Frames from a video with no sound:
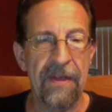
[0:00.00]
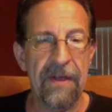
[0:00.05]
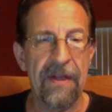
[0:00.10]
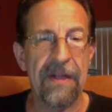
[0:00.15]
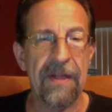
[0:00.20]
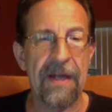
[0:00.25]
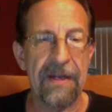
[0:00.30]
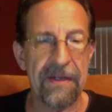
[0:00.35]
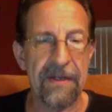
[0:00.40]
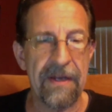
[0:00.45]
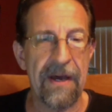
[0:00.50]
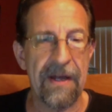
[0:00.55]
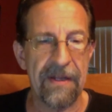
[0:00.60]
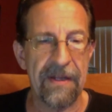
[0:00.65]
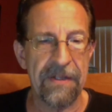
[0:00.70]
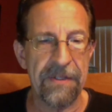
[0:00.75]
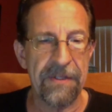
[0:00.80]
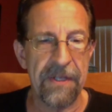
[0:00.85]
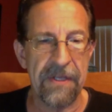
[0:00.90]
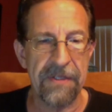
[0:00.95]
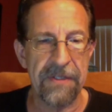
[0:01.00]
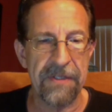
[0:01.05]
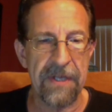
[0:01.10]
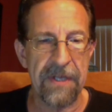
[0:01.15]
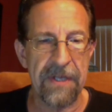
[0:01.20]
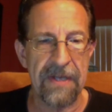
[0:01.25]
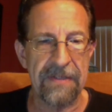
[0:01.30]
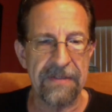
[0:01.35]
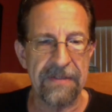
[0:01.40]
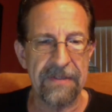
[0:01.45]
A lot of college-age
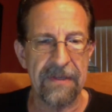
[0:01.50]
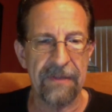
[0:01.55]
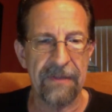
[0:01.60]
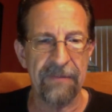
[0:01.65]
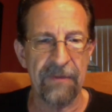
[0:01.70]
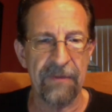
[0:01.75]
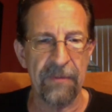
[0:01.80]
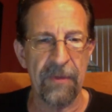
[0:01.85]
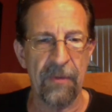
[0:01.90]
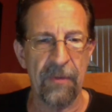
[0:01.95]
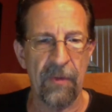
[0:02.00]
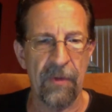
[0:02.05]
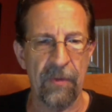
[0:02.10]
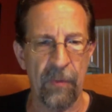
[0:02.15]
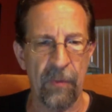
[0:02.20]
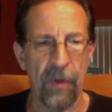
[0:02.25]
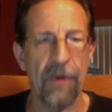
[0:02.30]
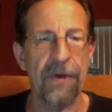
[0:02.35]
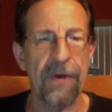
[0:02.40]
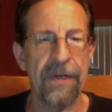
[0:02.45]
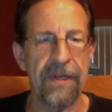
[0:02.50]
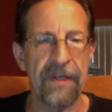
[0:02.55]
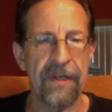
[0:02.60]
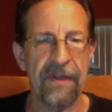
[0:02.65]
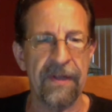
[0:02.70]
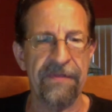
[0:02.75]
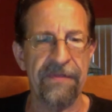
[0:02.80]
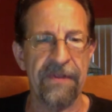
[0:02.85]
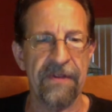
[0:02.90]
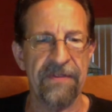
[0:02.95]
guys come to me worrying
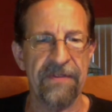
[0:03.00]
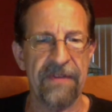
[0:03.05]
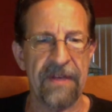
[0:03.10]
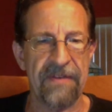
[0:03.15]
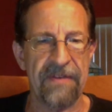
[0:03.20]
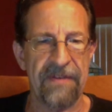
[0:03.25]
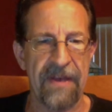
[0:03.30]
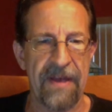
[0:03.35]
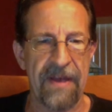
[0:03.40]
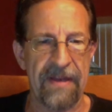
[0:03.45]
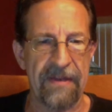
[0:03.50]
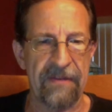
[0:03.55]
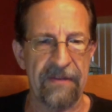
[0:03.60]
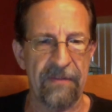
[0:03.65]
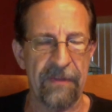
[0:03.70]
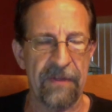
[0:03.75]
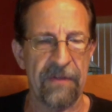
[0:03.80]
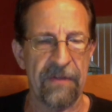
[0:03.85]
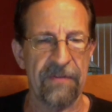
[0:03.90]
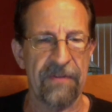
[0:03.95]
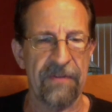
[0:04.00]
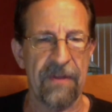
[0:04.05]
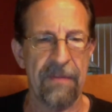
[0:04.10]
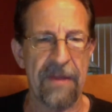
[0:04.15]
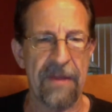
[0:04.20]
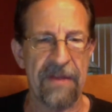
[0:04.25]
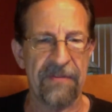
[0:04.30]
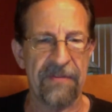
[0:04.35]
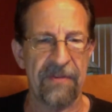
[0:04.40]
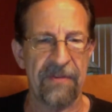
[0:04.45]
if they're sex addicts because they
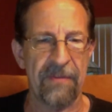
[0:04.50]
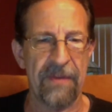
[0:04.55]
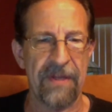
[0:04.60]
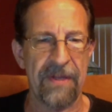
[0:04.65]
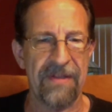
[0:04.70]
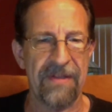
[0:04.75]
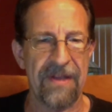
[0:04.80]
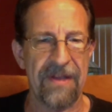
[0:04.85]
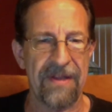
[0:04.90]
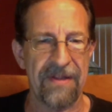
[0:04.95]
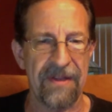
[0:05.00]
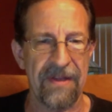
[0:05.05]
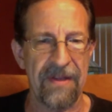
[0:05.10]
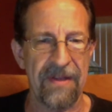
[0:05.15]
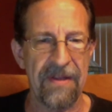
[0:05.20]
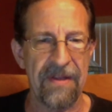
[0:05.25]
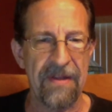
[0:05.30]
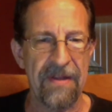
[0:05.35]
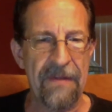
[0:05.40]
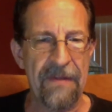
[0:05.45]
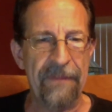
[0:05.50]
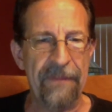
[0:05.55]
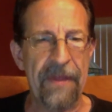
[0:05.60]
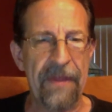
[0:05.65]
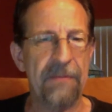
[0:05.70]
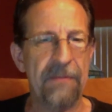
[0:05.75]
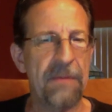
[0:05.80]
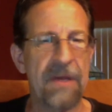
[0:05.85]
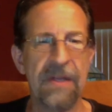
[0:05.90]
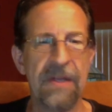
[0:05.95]
masturbate daily.
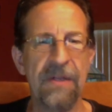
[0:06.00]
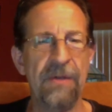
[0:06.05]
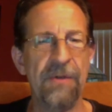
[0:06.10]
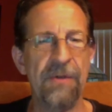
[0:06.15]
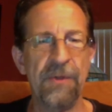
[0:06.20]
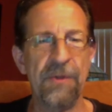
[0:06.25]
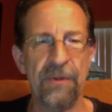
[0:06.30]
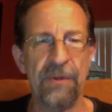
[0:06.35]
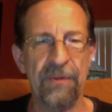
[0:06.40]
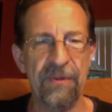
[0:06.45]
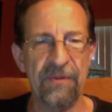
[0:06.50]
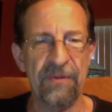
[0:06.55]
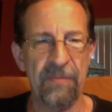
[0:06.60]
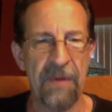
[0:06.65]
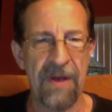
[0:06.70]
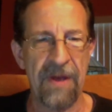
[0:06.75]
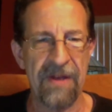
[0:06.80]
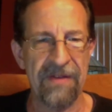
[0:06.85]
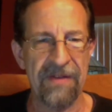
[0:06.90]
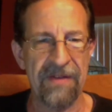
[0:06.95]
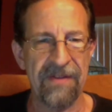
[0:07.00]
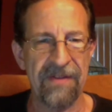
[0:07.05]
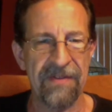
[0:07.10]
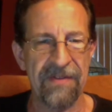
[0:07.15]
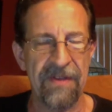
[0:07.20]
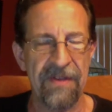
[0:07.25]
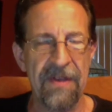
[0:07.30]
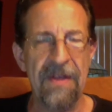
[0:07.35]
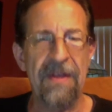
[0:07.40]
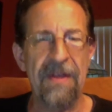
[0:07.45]
And my usual response
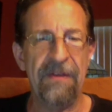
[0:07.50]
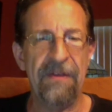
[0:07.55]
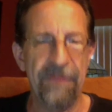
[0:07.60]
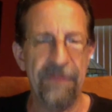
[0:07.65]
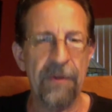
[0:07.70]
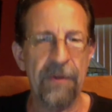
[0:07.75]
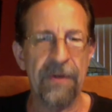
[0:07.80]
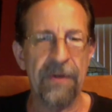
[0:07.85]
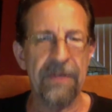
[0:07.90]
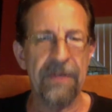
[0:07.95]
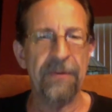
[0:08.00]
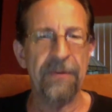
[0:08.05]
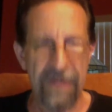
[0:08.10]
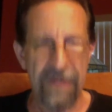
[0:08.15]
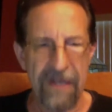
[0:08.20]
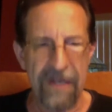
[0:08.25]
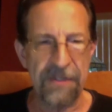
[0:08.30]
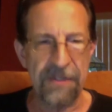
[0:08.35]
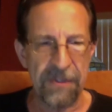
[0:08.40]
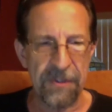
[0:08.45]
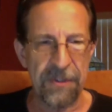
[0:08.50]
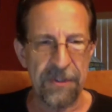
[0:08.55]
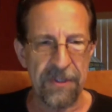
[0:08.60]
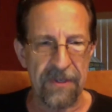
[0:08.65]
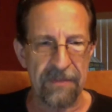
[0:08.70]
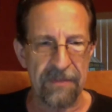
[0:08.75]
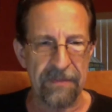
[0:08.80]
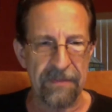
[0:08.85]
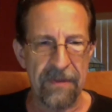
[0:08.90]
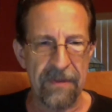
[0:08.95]
is, if you were in a
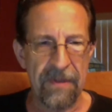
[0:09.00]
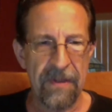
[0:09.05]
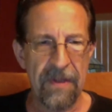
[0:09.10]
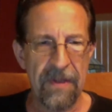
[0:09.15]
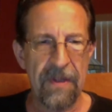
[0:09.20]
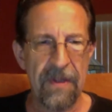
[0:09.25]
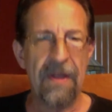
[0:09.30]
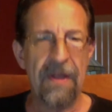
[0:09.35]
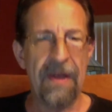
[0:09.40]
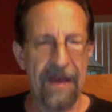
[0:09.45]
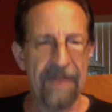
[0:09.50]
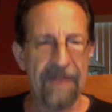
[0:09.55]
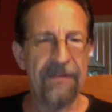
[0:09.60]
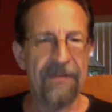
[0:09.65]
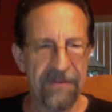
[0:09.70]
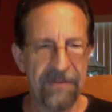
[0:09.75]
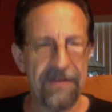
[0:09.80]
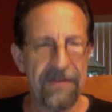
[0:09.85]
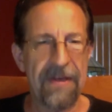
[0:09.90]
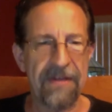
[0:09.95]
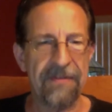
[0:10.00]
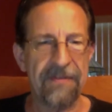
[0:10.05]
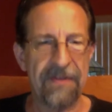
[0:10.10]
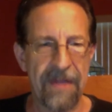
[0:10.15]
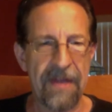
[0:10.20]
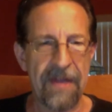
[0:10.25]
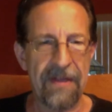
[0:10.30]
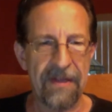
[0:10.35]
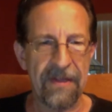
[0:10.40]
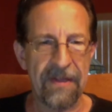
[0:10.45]
relationship having sex
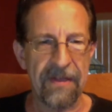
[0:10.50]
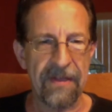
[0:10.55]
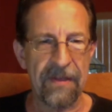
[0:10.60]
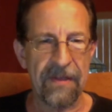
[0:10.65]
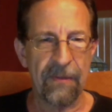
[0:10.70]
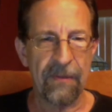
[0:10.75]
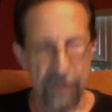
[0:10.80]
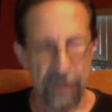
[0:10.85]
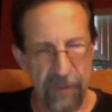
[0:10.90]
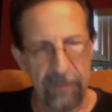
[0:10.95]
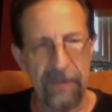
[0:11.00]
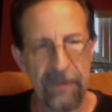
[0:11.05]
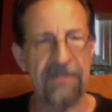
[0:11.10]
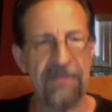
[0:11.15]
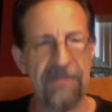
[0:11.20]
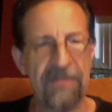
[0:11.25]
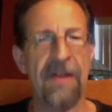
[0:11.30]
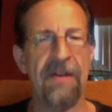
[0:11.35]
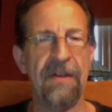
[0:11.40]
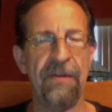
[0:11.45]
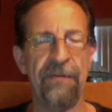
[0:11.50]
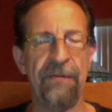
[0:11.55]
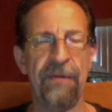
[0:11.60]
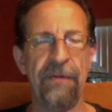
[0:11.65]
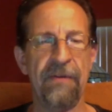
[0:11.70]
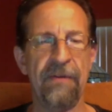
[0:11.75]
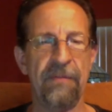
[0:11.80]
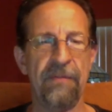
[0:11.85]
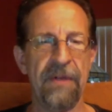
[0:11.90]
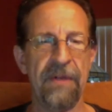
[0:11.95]
daily, would you be standing in
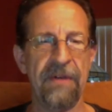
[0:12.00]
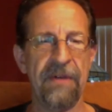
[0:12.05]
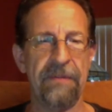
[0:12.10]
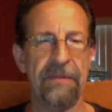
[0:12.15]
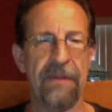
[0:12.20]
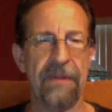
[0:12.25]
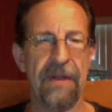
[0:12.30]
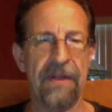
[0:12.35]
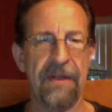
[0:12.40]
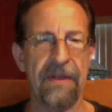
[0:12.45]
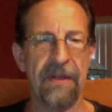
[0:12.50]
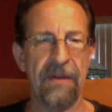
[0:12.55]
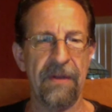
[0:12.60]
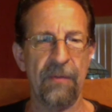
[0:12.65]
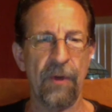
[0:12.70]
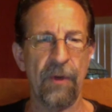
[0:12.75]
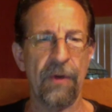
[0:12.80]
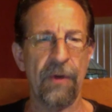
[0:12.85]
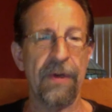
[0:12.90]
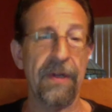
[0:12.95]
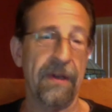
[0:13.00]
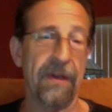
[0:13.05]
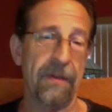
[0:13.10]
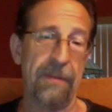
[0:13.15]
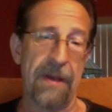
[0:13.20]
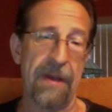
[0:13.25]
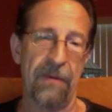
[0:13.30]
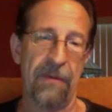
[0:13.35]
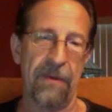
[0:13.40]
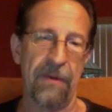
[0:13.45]
front of me complaining and worrying
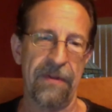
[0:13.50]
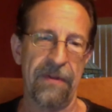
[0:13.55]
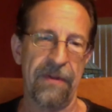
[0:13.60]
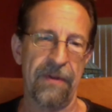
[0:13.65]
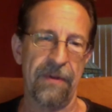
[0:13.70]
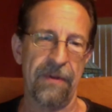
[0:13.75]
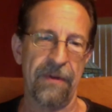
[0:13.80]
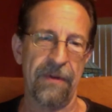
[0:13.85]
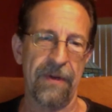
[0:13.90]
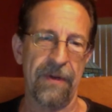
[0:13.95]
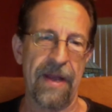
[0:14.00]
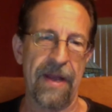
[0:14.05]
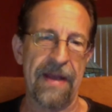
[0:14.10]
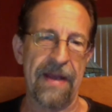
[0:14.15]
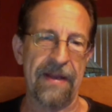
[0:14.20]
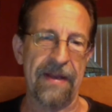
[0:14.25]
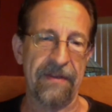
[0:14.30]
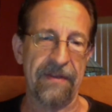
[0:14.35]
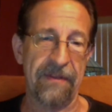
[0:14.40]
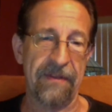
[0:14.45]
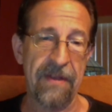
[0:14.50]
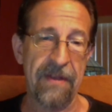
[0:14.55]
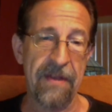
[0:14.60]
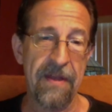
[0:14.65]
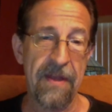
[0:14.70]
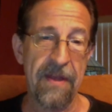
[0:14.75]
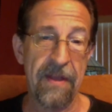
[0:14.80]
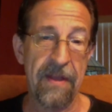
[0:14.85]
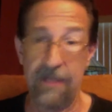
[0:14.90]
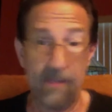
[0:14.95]
about whether you were an addict?
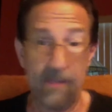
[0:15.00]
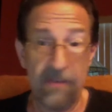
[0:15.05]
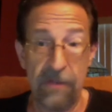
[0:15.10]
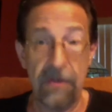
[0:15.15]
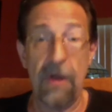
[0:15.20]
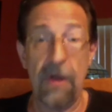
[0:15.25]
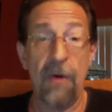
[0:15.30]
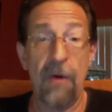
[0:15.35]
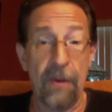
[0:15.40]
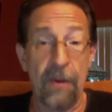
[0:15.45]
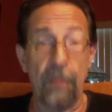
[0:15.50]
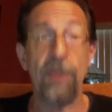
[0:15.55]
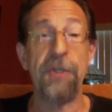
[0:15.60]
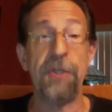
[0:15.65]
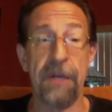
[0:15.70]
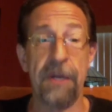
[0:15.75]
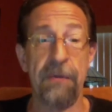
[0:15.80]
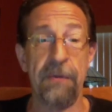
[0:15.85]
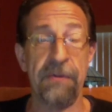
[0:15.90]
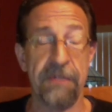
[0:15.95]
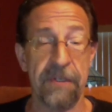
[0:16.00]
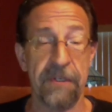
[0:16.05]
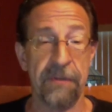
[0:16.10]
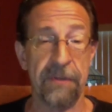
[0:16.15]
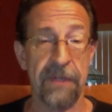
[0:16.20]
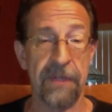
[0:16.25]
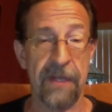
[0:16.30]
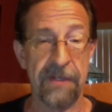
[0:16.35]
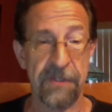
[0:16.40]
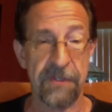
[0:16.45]
And they say, no, I wish I was in a
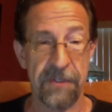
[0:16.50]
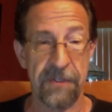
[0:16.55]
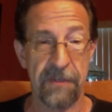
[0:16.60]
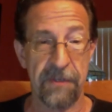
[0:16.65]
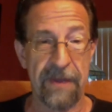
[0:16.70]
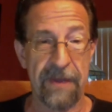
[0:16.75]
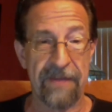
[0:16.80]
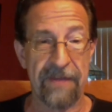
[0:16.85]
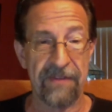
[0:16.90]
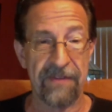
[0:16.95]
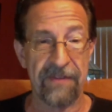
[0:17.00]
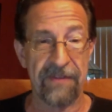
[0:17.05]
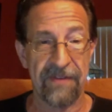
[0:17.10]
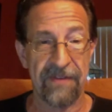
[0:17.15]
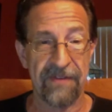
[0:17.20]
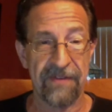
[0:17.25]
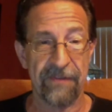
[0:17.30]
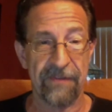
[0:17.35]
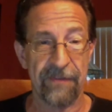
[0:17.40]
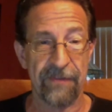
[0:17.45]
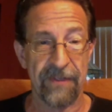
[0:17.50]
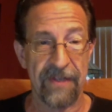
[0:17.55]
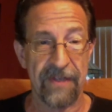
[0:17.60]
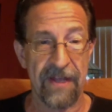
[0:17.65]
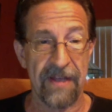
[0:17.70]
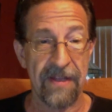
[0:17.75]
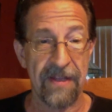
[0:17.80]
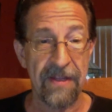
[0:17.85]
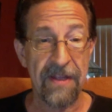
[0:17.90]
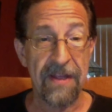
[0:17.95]
relationship having sex every
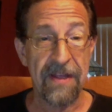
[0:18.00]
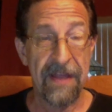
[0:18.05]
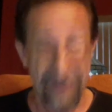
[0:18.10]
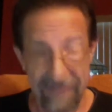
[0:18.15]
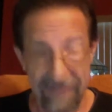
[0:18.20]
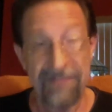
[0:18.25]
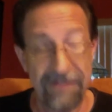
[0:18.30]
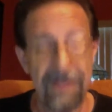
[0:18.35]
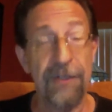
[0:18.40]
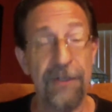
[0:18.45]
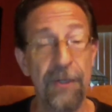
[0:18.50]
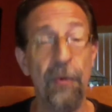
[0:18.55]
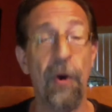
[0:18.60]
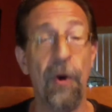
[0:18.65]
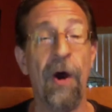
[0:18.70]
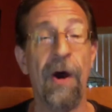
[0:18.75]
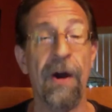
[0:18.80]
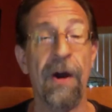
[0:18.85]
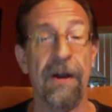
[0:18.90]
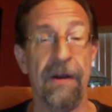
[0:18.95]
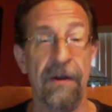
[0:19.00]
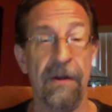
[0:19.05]
day. And I say, you are.